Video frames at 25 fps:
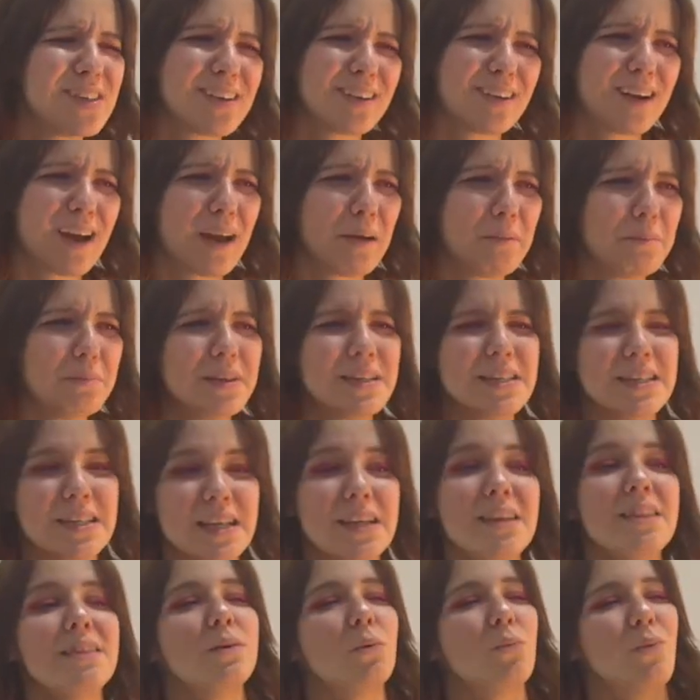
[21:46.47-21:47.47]
on
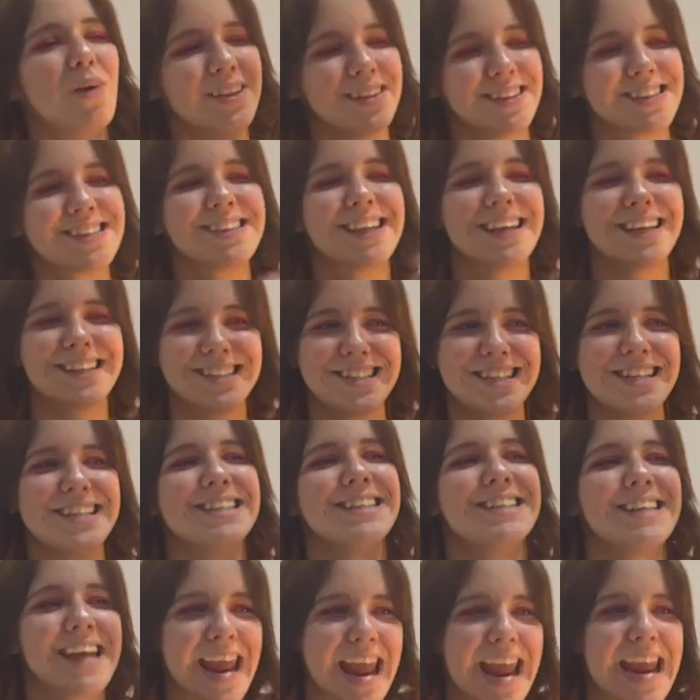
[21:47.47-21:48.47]
IMDb, the ones that
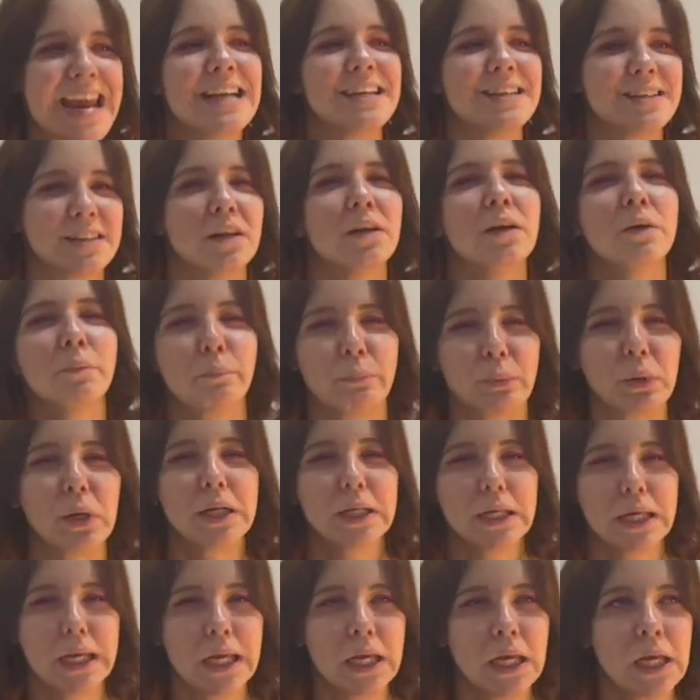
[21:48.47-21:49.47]
didn't hate
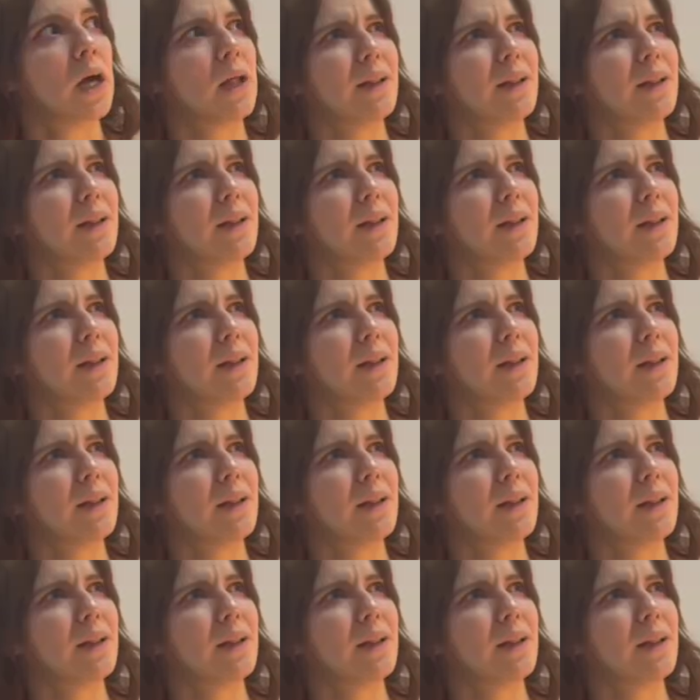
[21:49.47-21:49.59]
Britney,